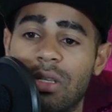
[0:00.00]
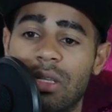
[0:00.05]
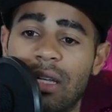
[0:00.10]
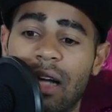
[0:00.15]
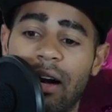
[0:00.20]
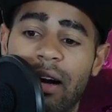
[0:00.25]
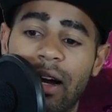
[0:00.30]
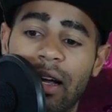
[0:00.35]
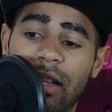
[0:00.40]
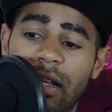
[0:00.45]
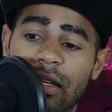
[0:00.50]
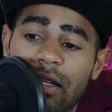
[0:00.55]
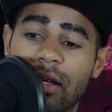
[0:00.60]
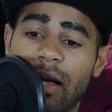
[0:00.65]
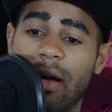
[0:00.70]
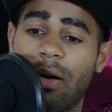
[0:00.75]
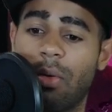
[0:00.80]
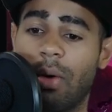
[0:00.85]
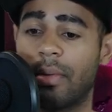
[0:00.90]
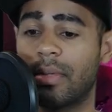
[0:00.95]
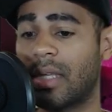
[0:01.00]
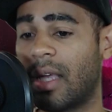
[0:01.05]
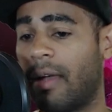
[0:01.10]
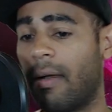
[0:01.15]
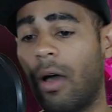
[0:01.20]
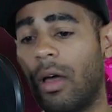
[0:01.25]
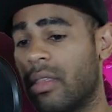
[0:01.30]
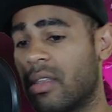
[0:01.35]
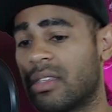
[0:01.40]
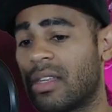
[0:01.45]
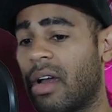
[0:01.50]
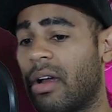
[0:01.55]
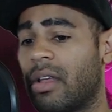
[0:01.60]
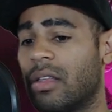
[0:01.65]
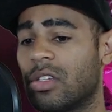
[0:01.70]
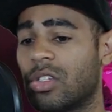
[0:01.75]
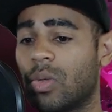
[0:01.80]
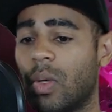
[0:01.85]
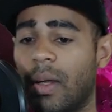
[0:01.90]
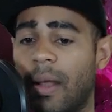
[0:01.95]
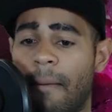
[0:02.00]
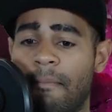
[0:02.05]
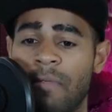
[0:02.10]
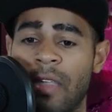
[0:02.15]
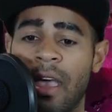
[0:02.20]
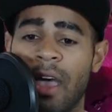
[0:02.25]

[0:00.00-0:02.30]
Star Atlas uh, website, on the Star Atlas Twitter.